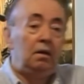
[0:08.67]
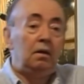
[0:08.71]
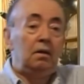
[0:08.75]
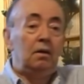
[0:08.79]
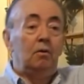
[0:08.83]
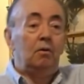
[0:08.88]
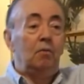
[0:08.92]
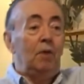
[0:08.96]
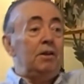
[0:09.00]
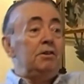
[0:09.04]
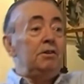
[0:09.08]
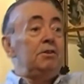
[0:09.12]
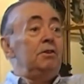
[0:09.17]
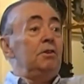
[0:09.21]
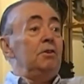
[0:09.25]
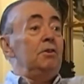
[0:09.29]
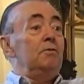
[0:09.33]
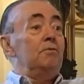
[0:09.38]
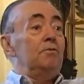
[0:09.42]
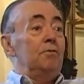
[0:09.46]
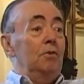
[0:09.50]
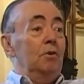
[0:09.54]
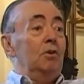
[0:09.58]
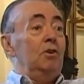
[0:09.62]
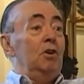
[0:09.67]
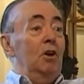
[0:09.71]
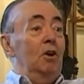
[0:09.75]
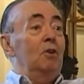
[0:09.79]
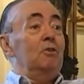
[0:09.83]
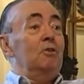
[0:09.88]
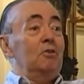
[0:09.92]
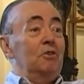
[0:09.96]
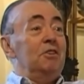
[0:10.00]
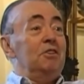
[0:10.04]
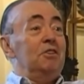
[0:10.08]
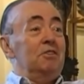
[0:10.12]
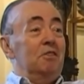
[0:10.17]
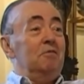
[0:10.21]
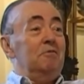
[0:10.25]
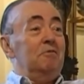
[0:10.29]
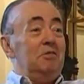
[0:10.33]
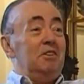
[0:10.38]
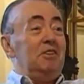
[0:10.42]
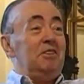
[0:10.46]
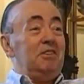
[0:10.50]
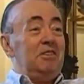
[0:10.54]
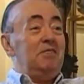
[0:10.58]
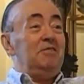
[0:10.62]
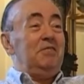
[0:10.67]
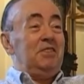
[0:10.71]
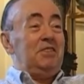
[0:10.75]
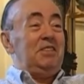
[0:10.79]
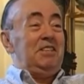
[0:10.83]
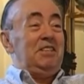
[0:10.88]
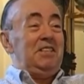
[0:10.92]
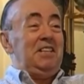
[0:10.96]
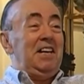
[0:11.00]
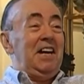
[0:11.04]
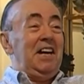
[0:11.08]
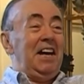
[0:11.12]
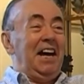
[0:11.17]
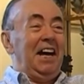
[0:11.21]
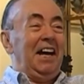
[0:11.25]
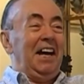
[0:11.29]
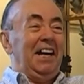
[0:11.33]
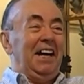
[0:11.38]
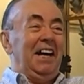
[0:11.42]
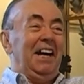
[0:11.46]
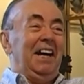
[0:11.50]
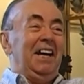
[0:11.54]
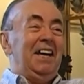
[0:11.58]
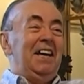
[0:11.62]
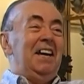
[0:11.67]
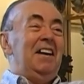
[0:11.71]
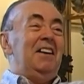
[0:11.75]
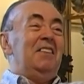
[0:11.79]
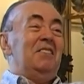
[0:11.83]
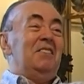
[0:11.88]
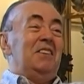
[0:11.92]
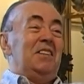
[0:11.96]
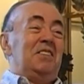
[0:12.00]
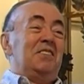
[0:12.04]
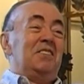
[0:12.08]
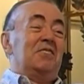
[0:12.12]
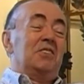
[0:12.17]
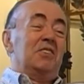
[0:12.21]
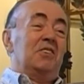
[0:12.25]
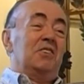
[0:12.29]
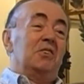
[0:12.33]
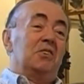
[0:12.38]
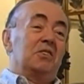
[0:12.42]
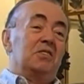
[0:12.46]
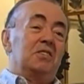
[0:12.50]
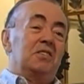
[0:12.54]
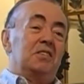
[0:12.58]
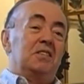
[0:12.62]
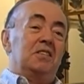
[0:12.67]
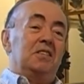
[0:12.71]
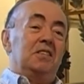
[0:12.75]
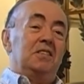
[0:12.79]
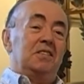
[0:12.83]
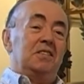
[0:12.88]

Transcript: went in for concrete objectivity, which of course